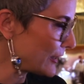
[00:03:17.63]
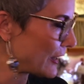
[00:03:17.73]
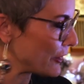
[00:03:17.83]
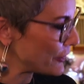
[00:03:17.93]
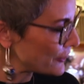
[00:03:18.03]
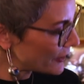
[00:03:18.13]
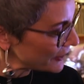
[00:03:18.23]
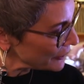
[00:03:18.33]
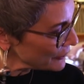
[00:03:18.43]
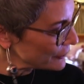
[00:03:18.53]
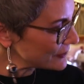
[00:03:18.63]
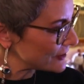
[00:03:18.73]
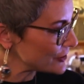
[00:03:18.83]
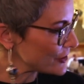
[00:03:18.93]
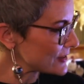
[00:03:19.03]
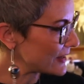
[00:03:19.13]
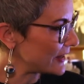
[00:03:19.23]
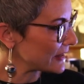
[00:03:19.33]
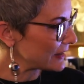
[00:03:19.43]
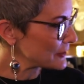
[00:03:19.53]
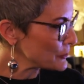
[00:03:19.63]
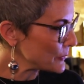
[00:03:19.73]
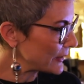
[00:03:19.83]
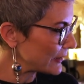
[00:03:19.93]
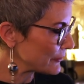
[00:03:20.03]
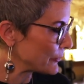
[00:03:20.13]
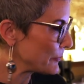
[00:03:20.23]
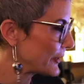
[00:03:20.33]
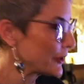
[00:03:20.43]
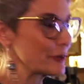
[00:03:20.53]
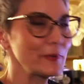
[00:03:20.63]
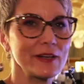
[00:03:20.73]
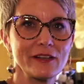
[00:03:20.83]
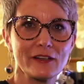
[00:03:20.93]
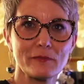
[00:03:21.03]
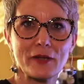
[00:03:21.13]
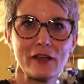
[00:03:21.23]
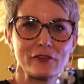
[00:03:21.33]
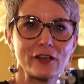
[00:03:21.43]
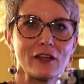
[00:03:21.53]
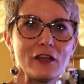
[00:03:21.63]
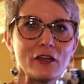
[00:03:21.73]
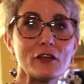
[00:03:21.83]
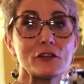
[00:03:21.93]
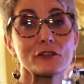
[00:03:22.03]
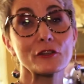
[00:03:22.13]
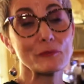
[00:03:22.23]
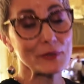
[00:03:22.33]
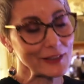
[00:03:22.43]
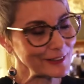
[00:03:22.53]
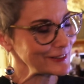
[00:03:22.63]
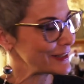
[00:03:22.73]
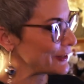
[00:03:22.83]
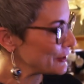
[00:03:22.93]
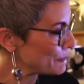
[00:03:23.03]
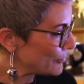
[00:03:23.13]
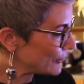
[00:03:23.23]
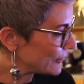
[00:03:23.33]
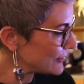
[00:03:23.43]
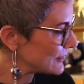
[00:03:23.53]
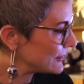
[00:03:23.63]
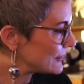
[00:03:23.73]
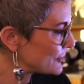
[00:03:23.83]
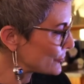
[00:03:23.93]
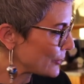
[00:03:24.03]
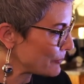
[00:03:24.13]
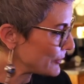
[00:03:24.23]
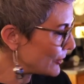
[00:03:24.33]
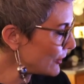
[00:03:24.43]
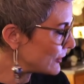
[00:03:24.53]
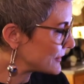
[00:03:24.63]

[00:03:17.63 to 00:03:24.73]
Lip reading: Congo tetra, beautiful, stunning fish. Also something like the Crebensis, which I've had before.